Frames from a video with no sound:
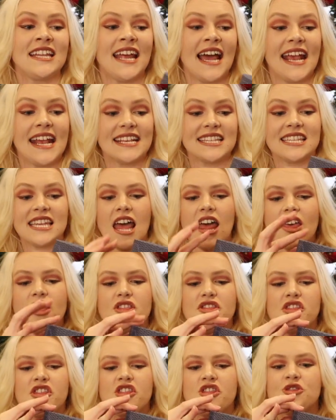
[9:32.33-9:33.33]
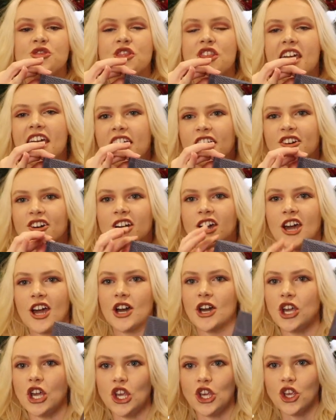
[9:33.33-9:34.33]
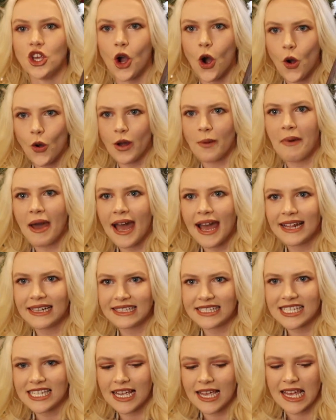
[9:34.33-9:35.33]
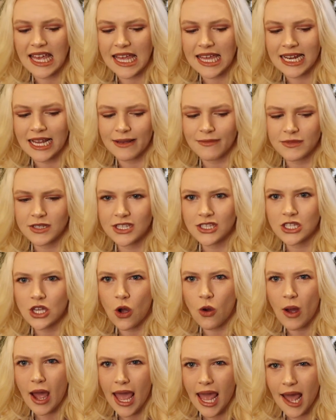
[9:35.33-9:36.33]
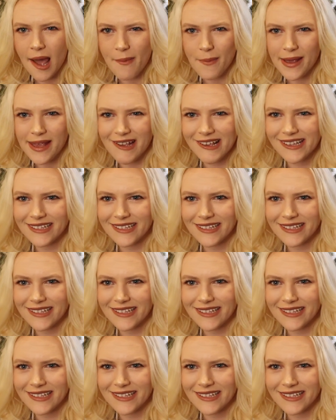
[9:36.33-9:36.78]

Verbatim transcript: nice thick yoga mat and I'm so happy.